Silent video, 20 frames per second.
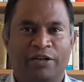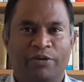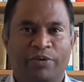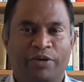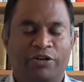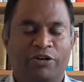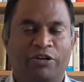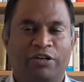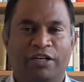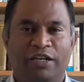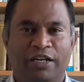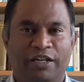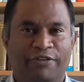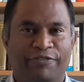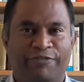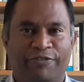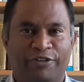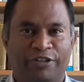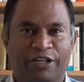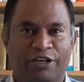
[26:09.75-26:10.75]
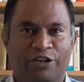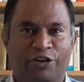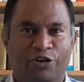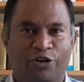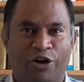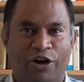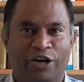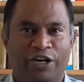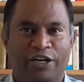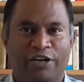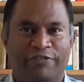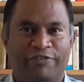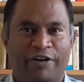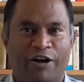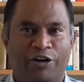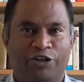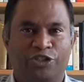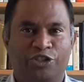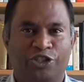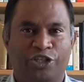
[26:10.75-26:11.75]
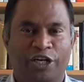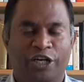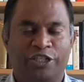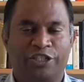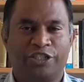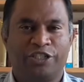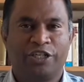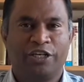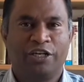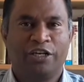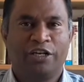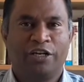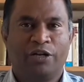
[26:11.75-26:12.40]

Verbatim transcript: We don't live for the glory of our church.